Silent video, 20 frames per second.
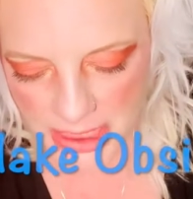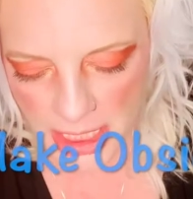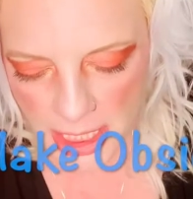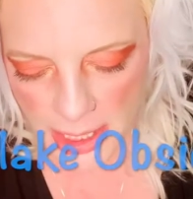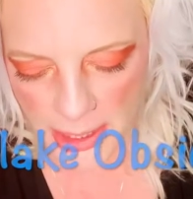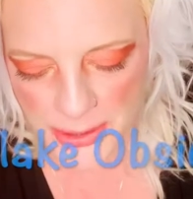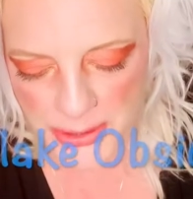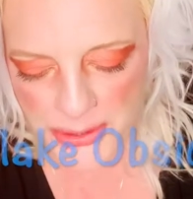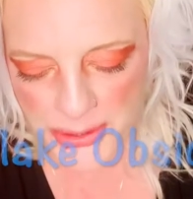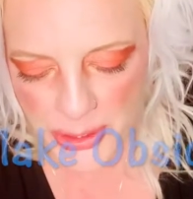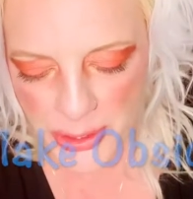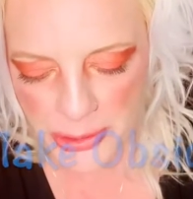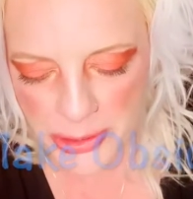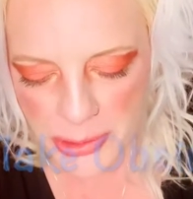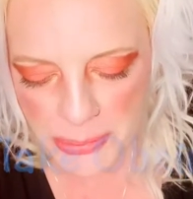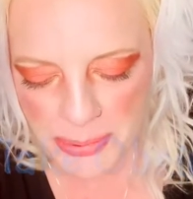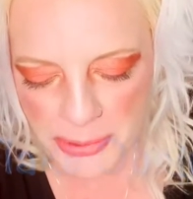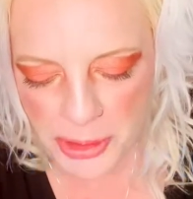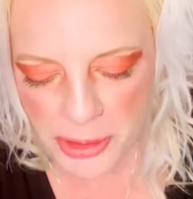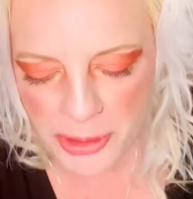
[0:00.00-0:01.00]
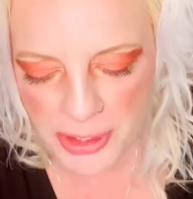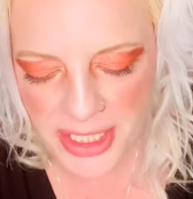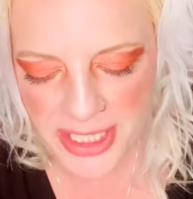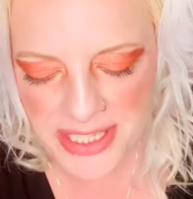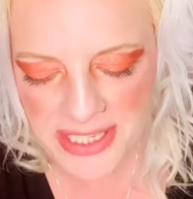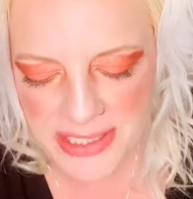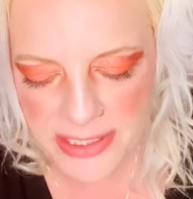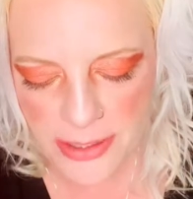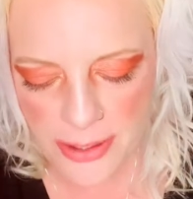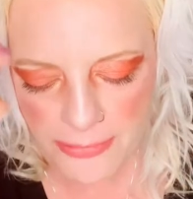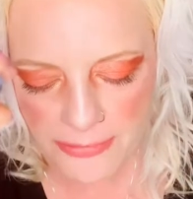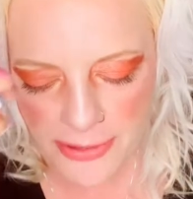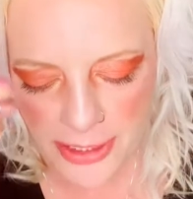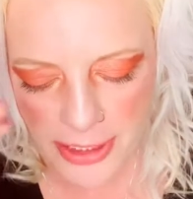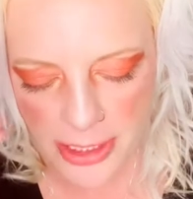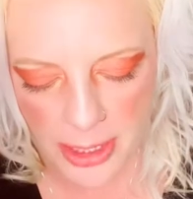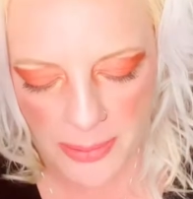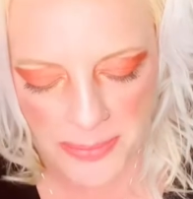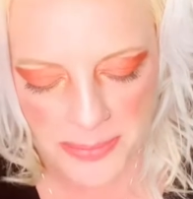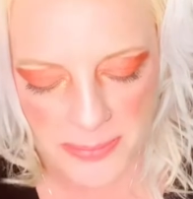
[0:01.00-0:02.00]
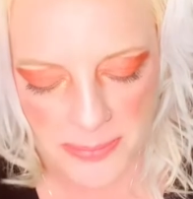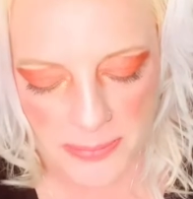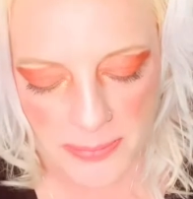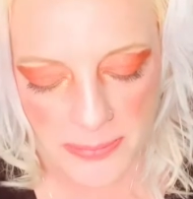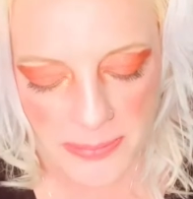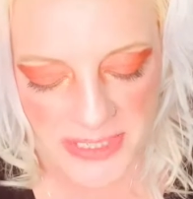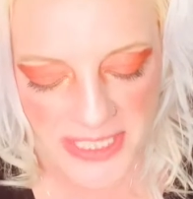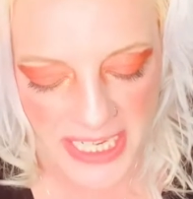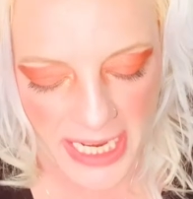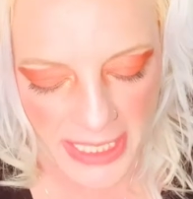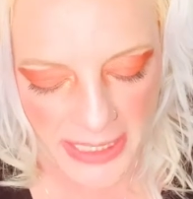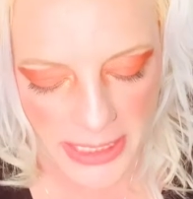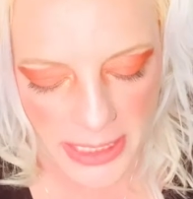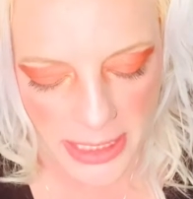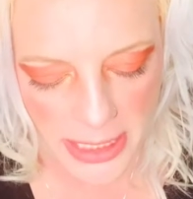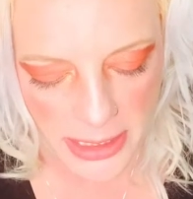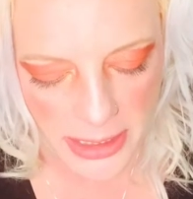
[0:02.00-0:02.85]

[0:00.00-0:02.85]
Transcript: A stone of purity, Snowflake Obsidian